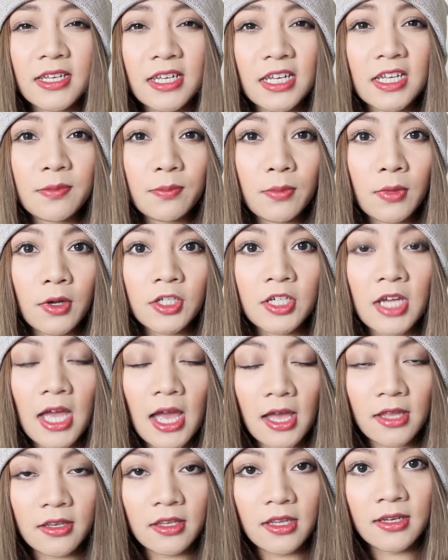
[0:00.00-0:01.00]
need much,
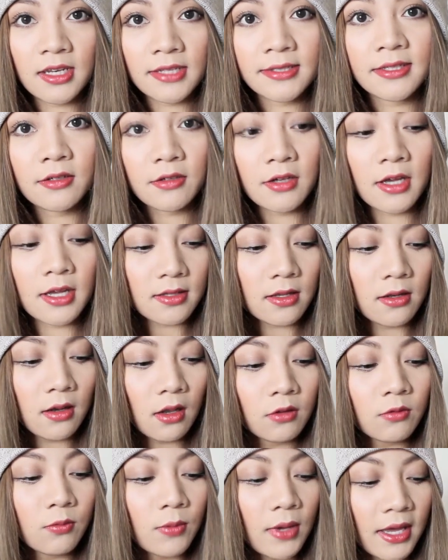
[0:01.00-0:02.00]
and a little goes a
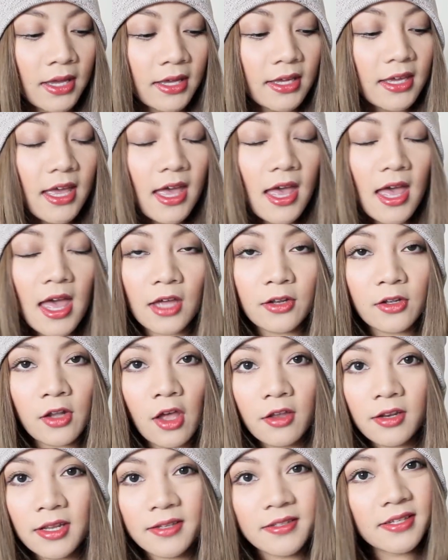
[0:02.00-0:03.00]
long way. And
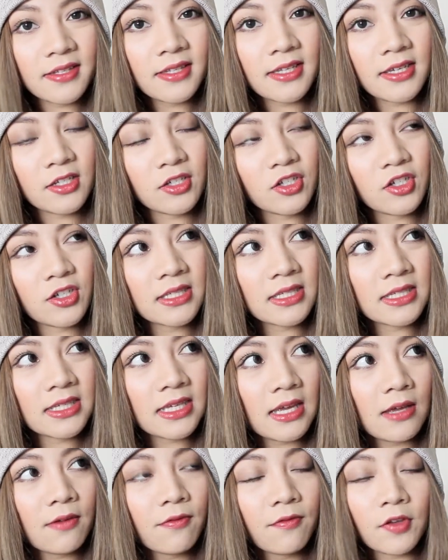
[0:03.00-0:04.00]
not only does it just
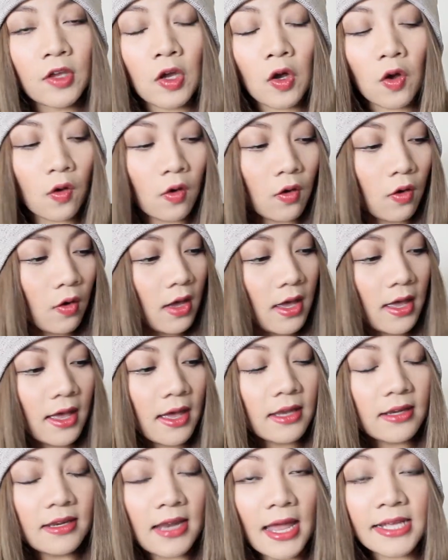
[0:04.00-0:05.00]
give your
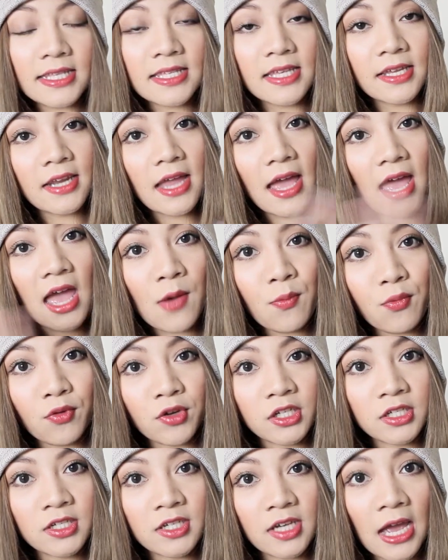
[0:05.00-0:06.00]
legs an
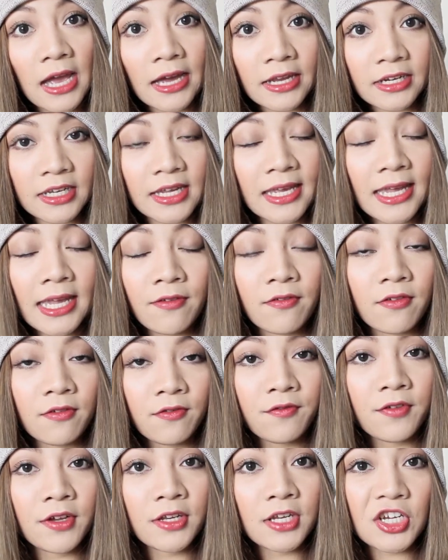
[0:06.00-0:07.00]
airbrush and
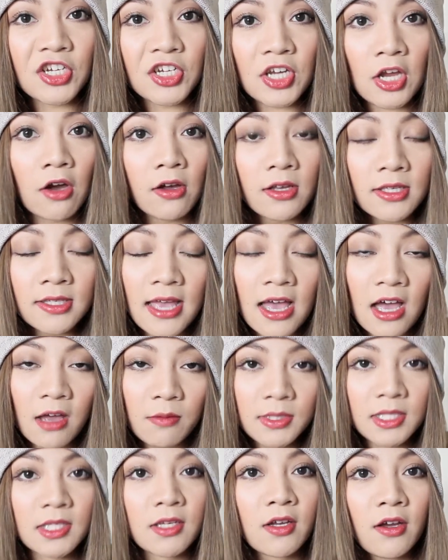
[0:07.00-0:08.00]
even finish, it also
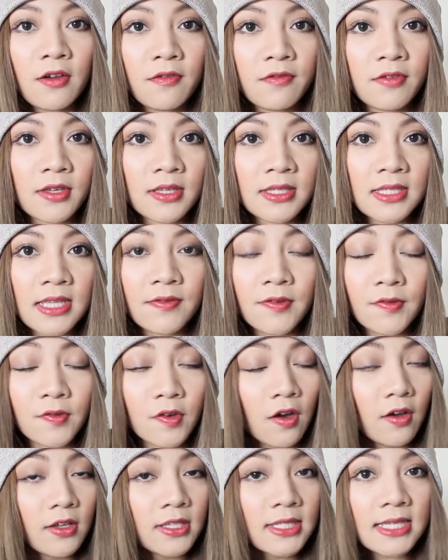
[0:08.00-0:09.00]
helps covers if
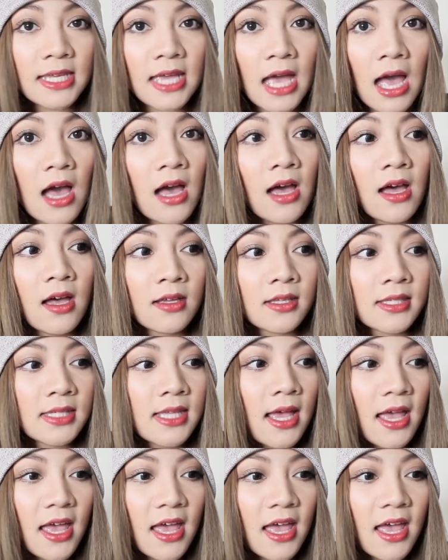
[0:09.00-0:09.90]
you've got scars,